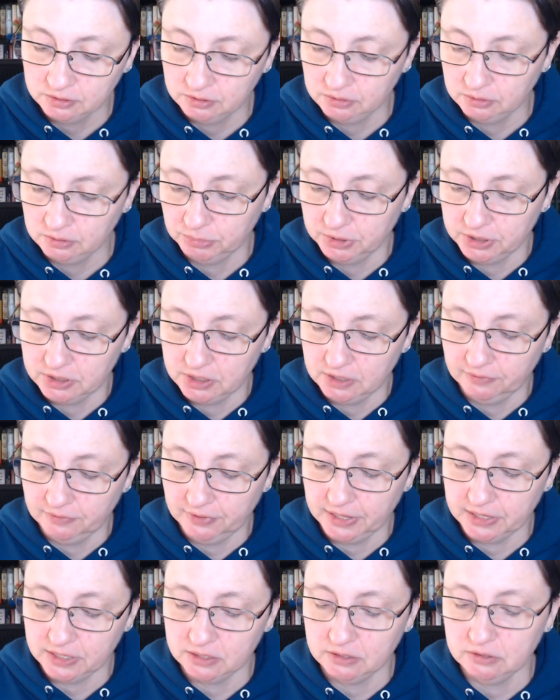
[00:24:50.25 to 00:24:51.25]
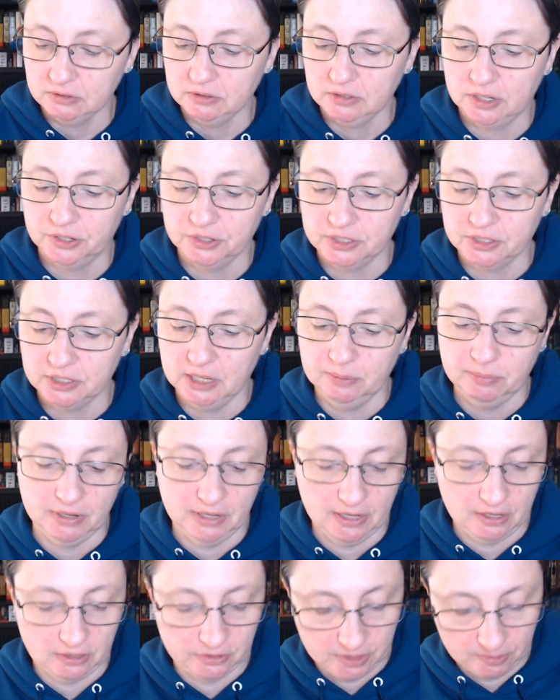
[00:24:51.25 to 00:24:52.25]
Let me see if I can, I'll just keep it
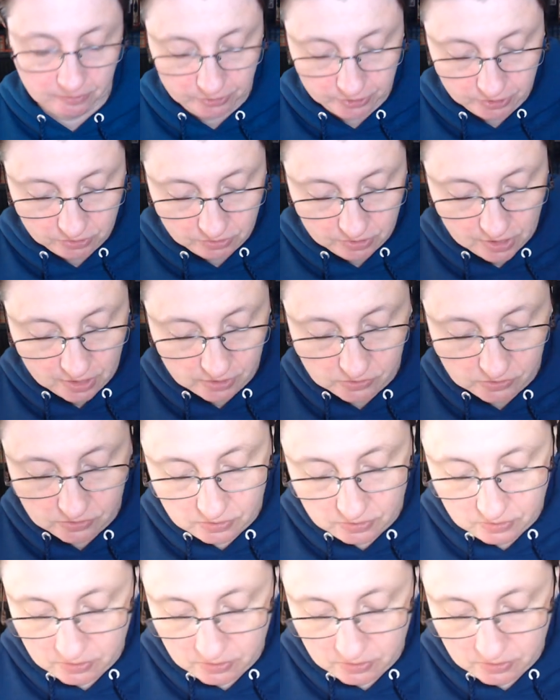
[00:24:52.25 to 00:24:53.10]
held up for you guys.